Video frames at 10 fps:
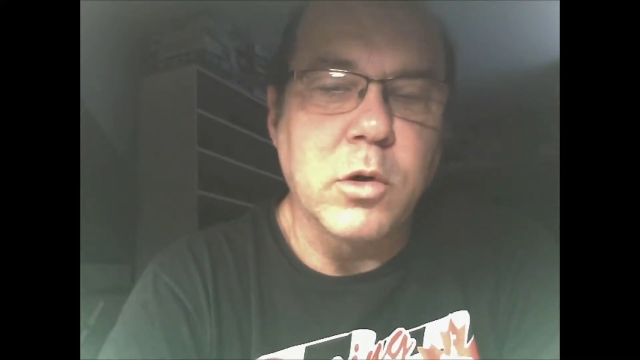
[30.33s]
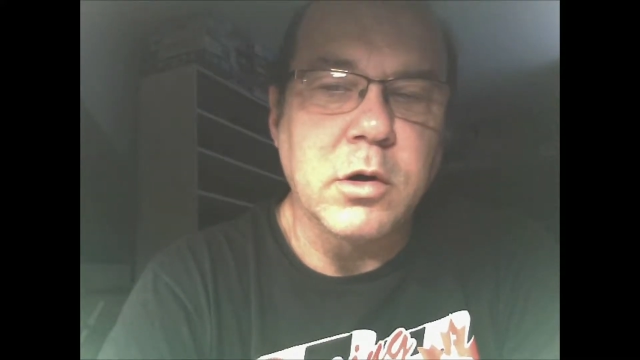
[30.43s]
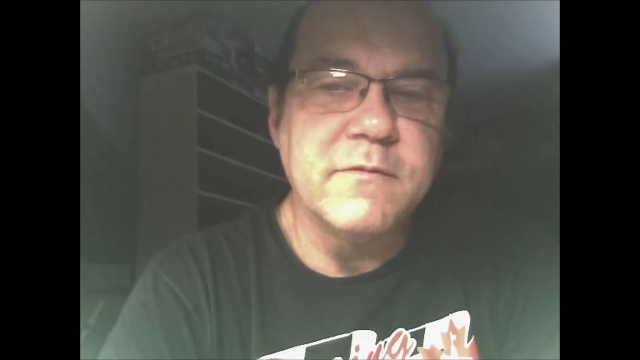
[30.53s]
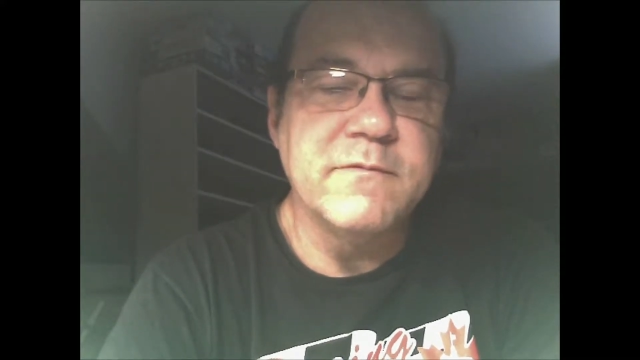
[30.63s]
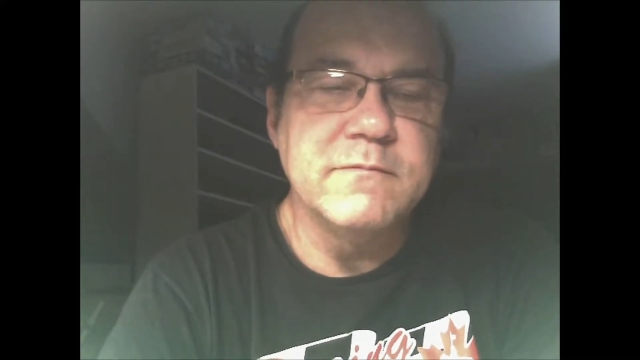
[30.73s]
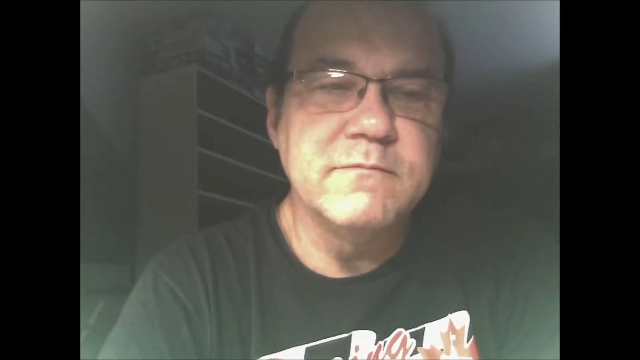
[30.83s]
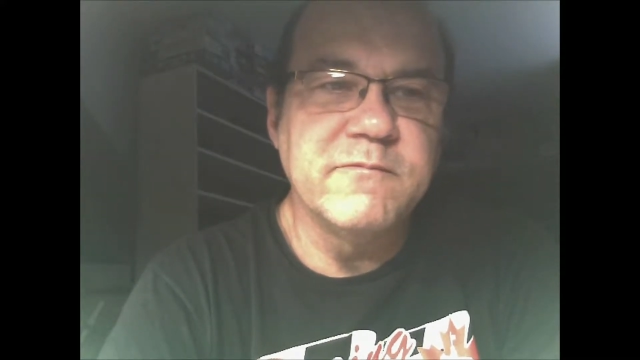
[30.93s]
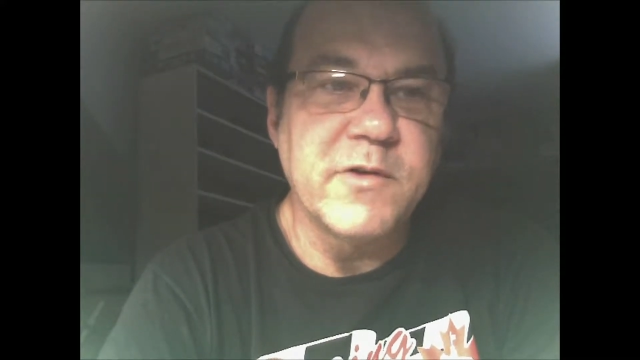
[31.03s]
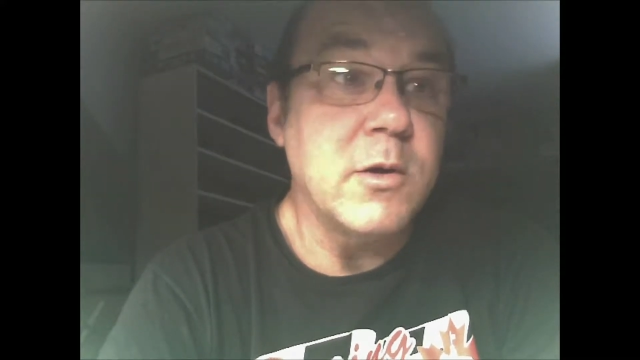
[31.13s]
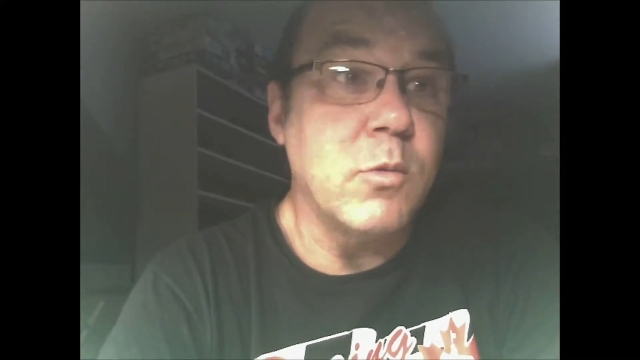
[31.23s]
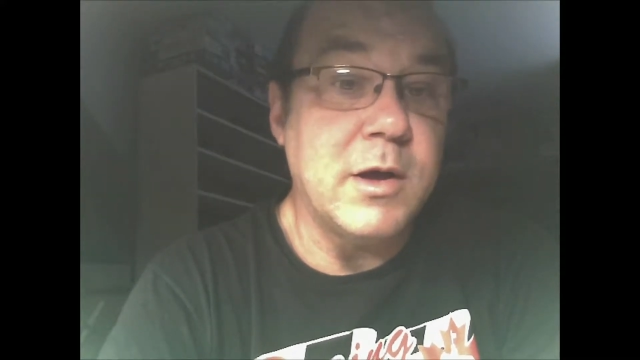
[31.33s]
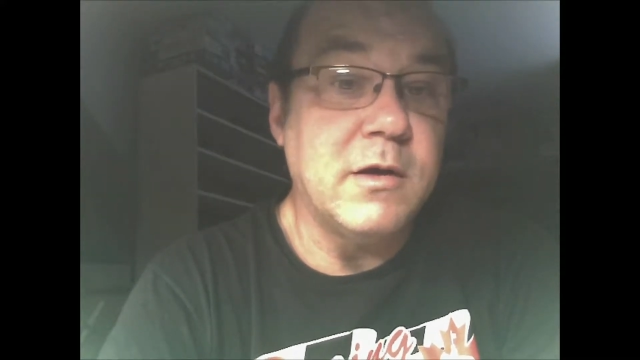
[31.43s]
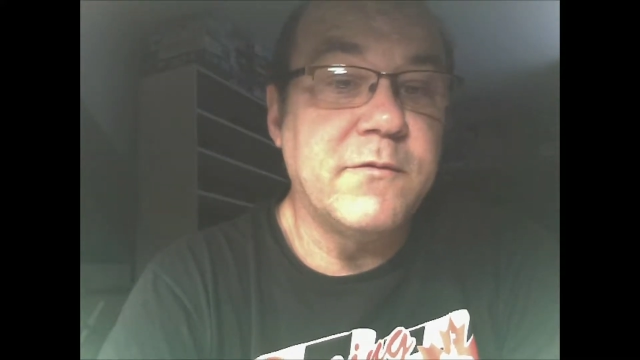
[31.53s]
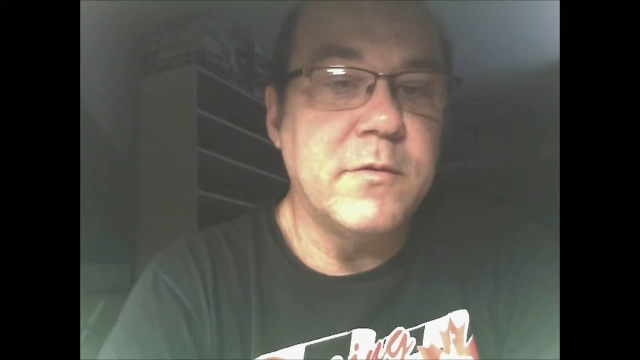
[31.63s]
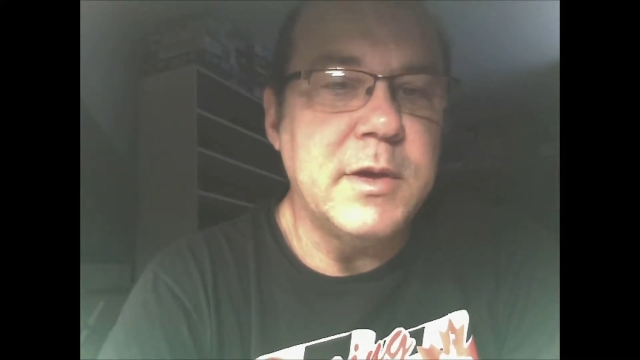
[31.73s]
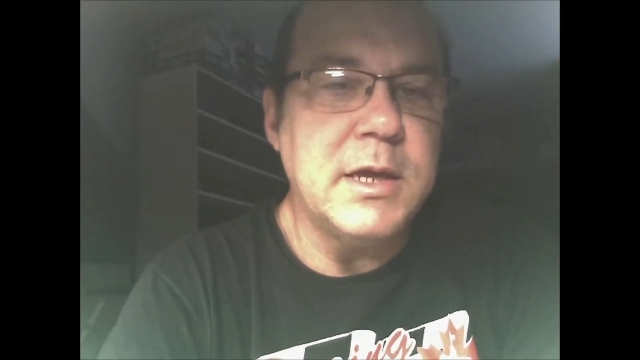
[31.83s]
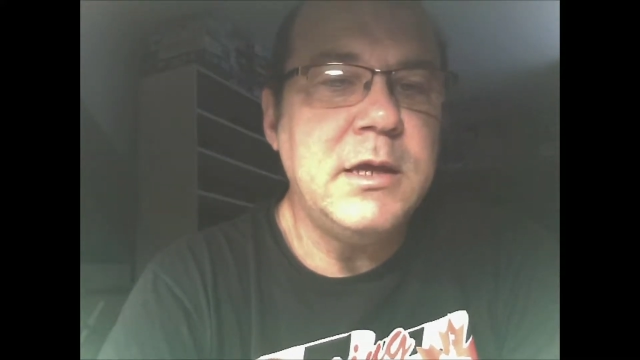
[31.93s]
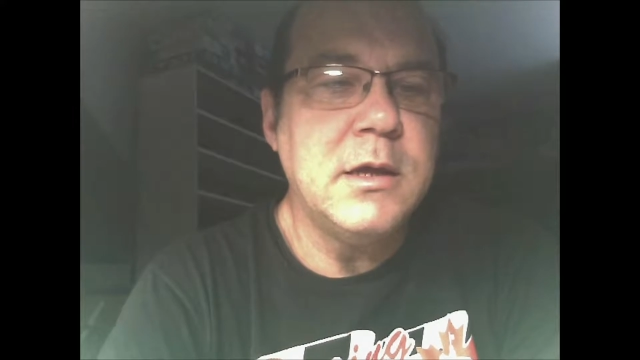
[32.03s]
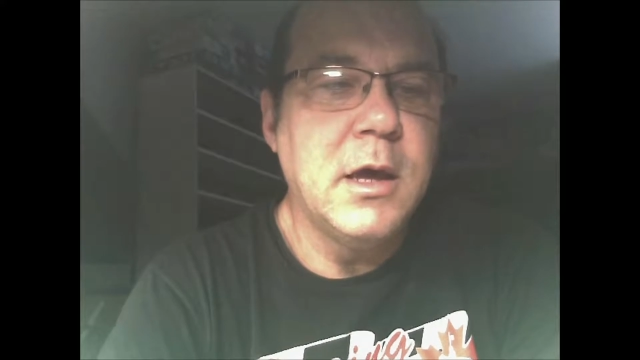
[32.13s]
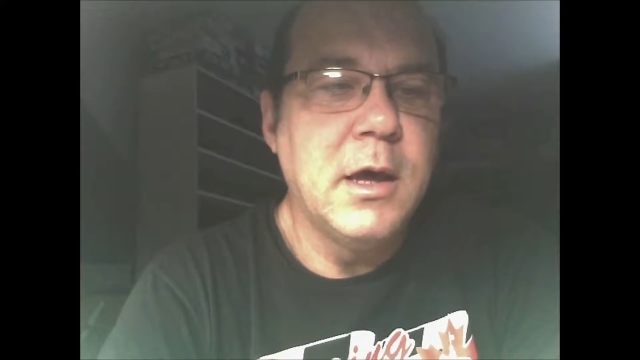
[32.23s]
work very well for
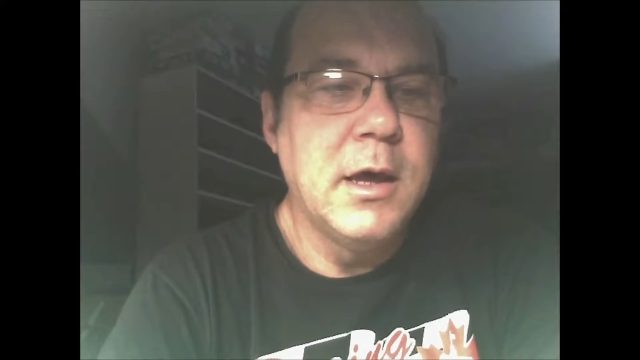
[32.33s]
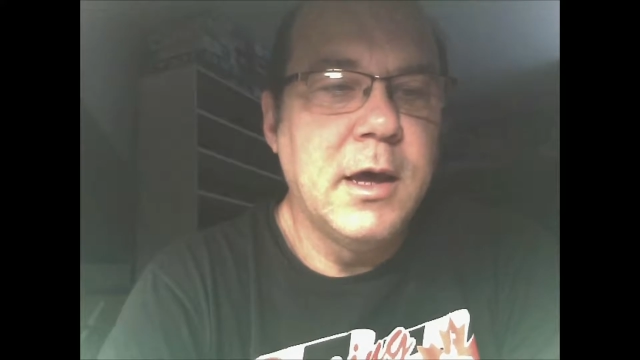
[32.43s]
me,